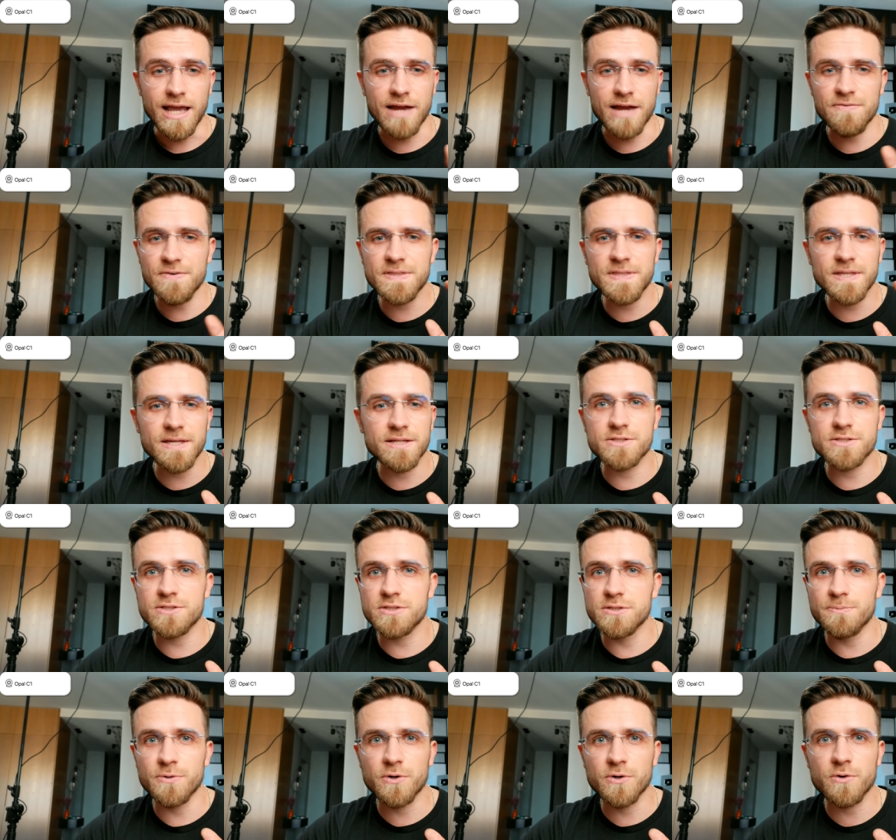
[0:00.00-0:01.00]
Everything's
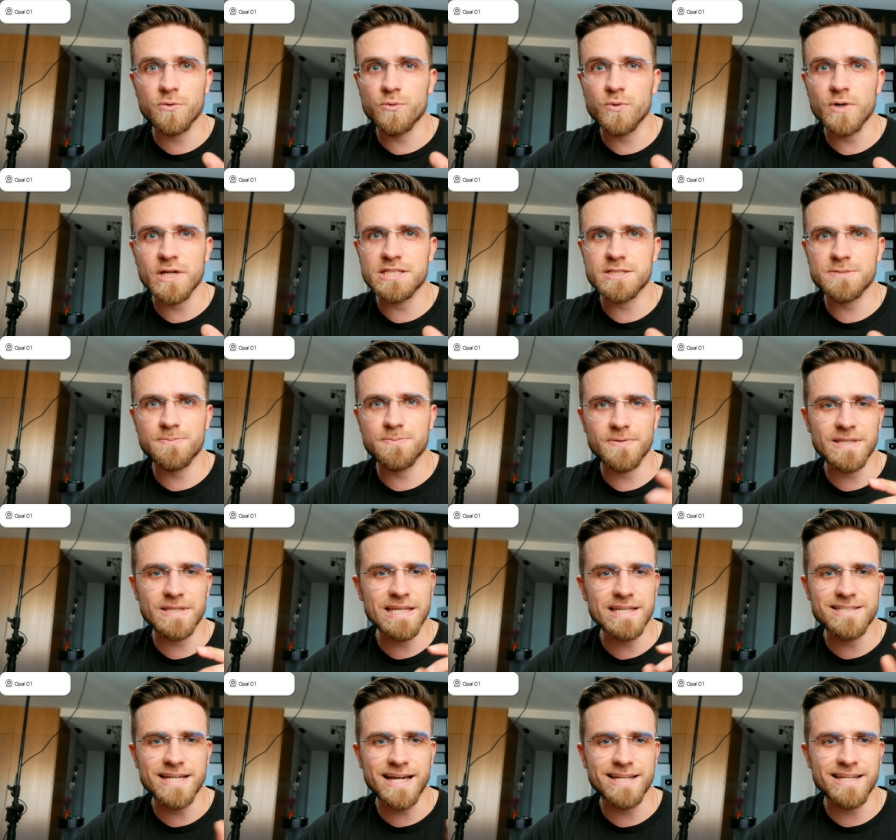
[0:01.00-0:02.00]
super crisp, the
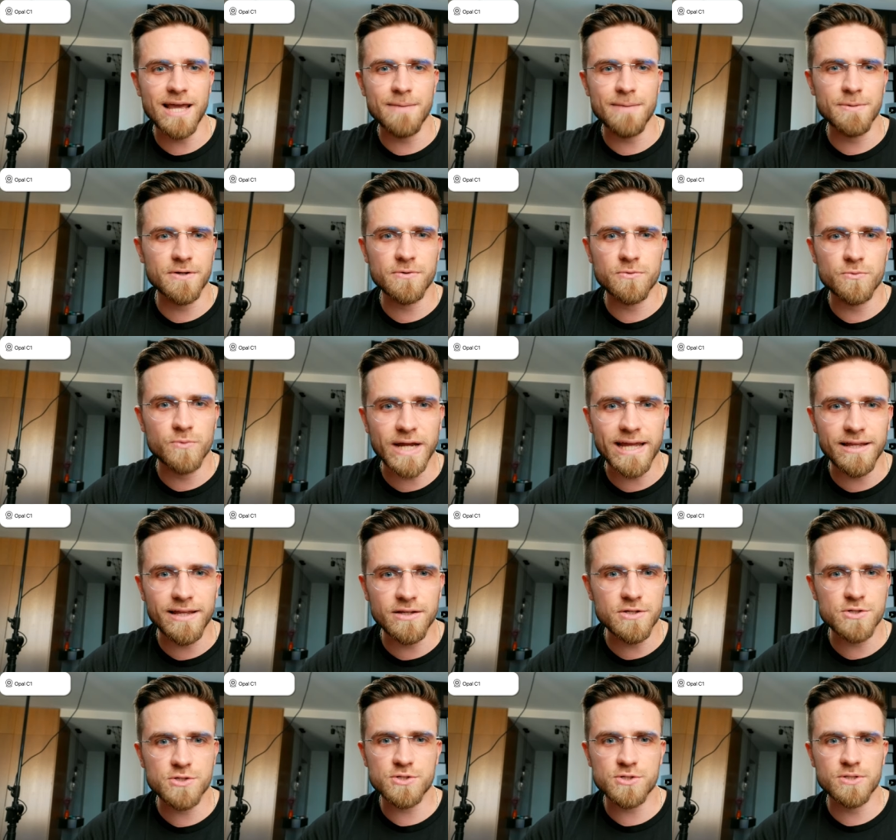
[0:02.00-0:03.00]
dynamic
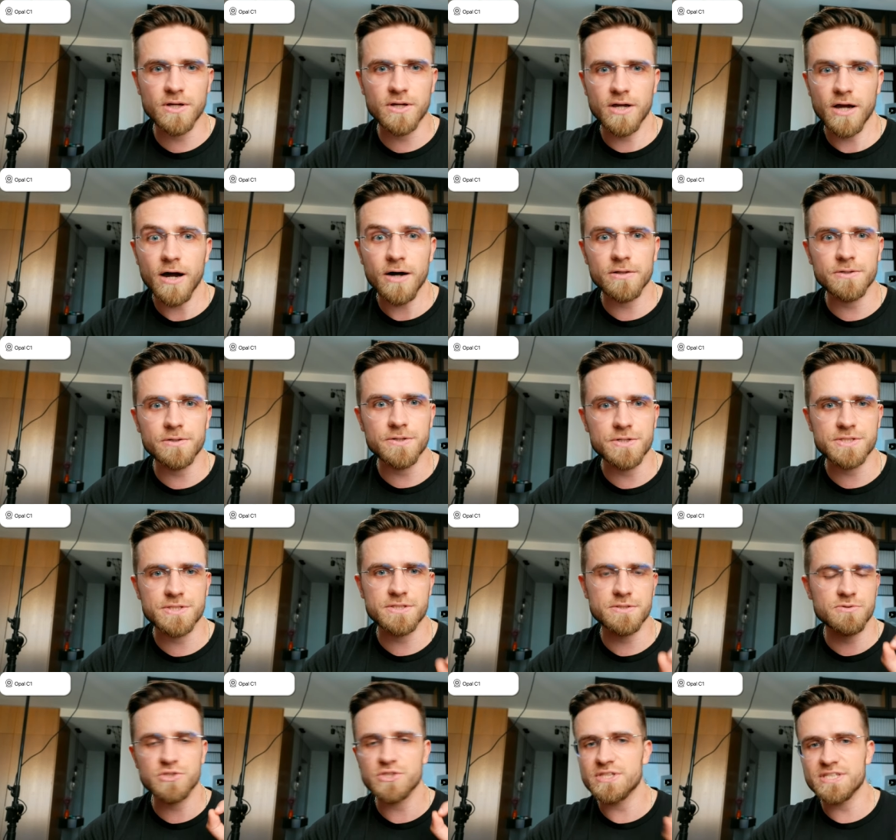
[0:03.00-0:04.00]
range, the colors,
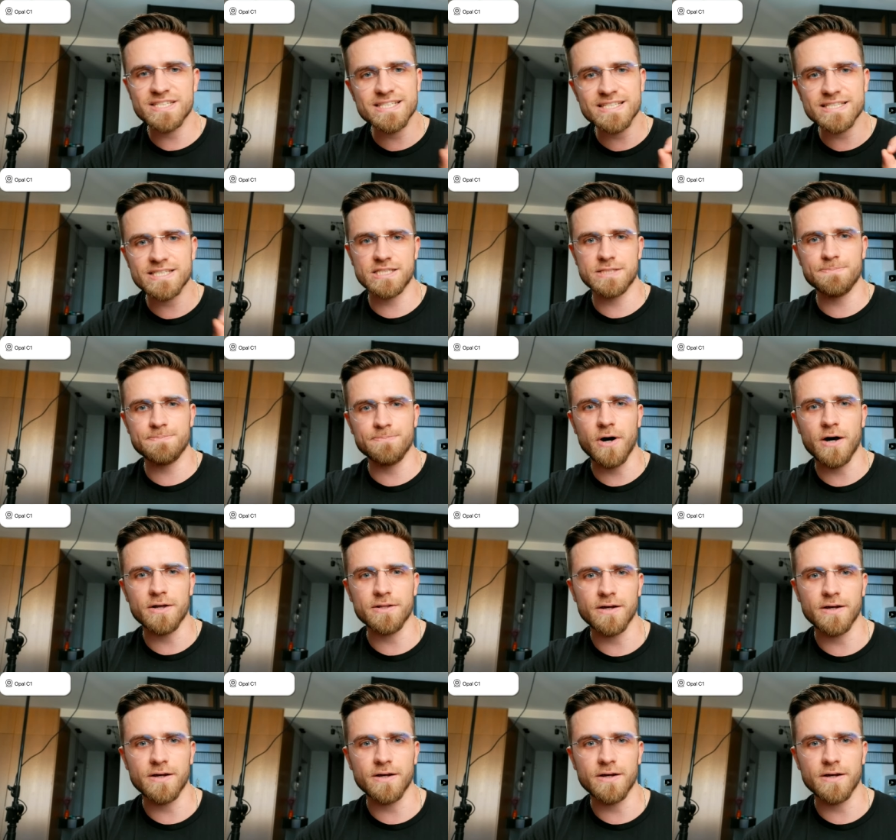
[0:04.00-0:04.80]
just spot